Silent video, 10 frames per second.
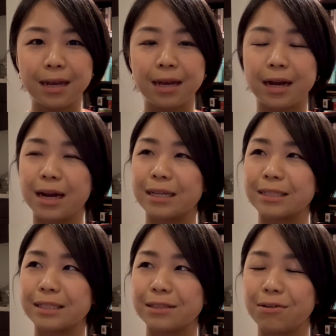
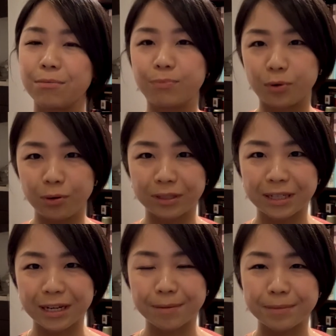And on broad
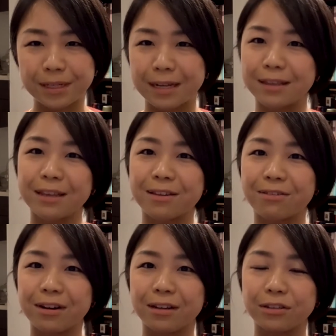terms, I think
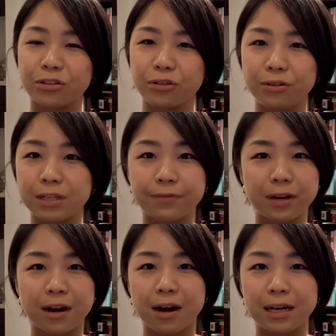there are two
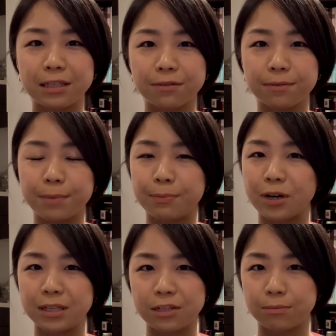different kinds of
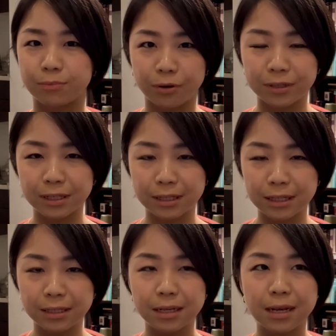memorization
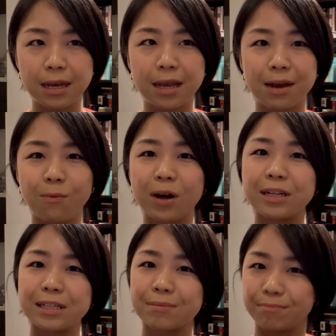processes. One
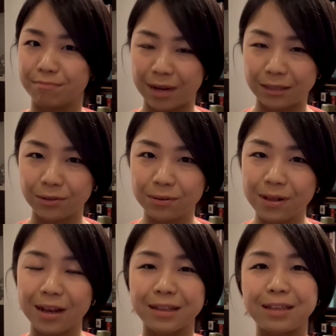is mental
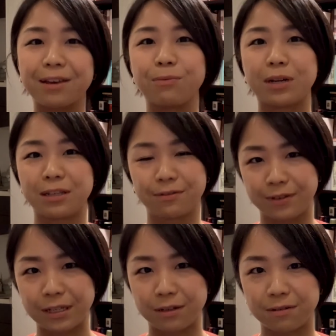and the other one is
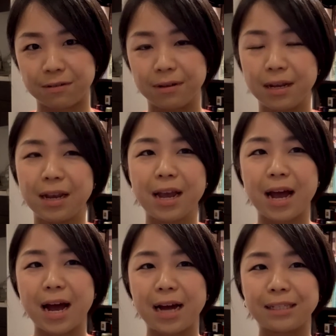physical.
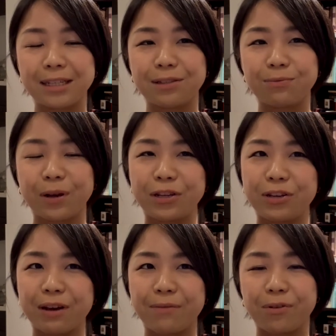And it's when
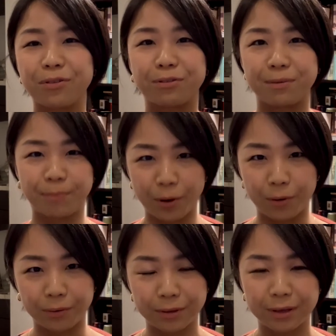you have gone through
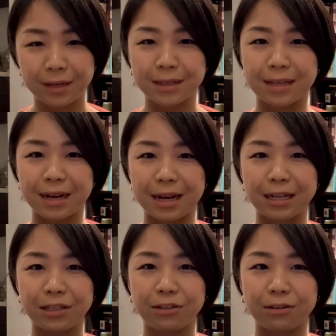both that
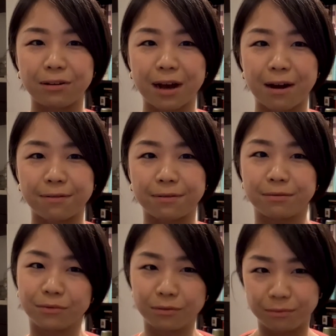you have
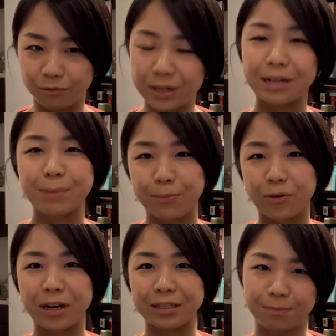really
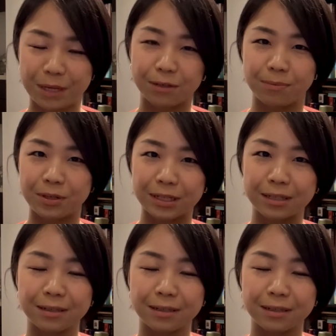memorized a piece of music.